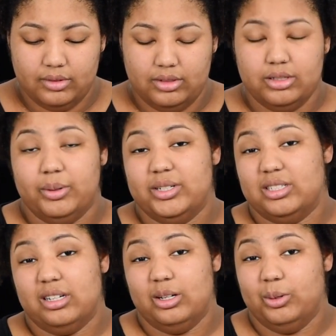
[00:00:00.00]
So we're
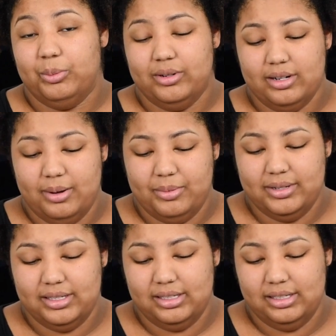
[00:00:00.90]
just going to open it up
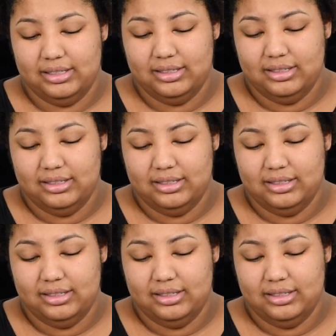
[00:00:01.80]
and see.